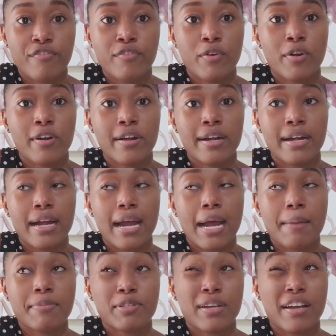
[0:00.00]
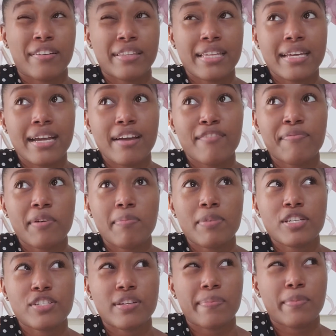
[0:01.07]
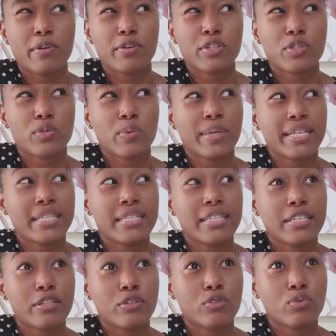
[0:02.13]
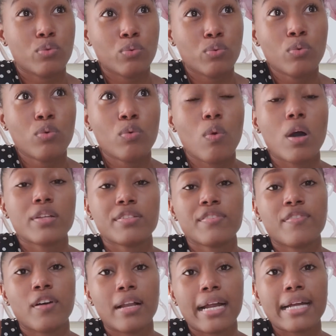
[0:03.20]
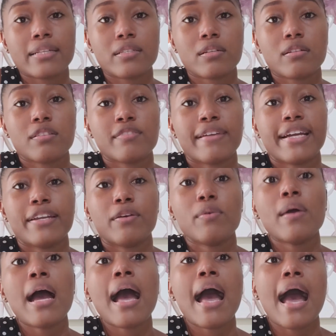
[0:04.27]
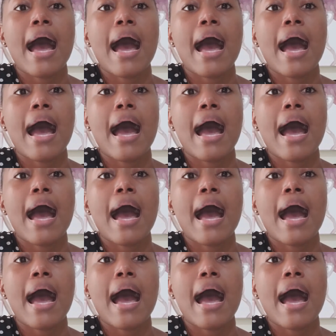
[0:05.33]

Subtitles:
for so I think I've published about 22 waterfall articles right now,